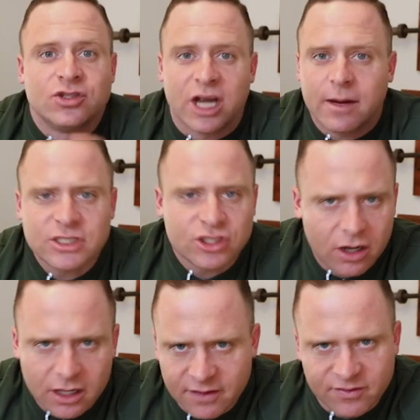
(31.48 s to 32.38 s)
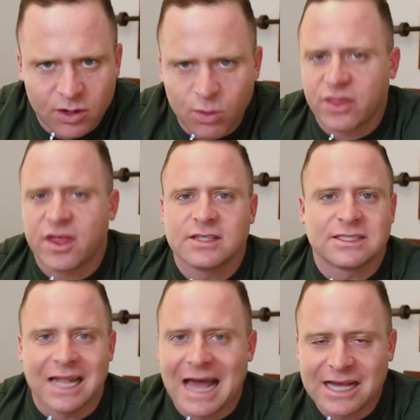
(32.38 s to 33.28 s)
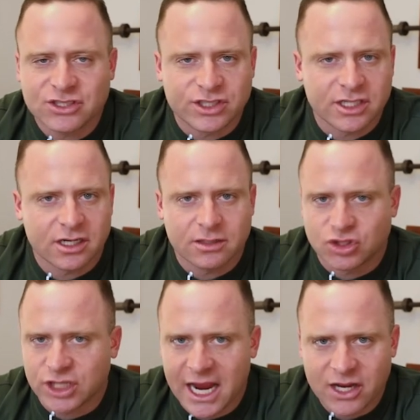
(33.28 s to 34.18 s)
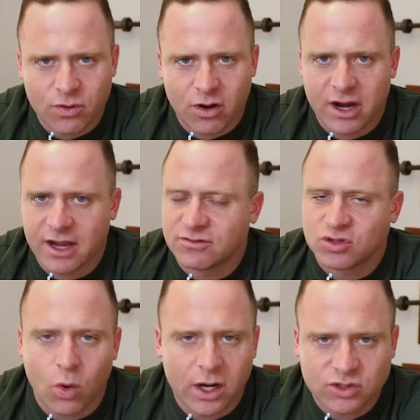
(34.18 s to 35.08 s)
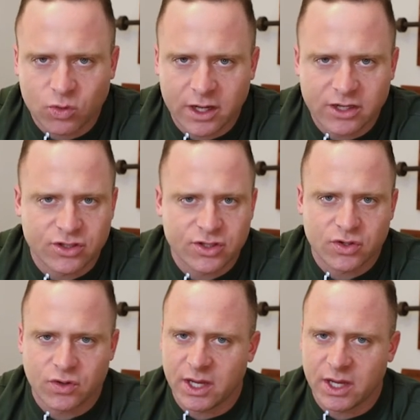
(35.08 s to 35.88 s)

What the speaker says: Jeremy started lifting with us last year, January of 2022.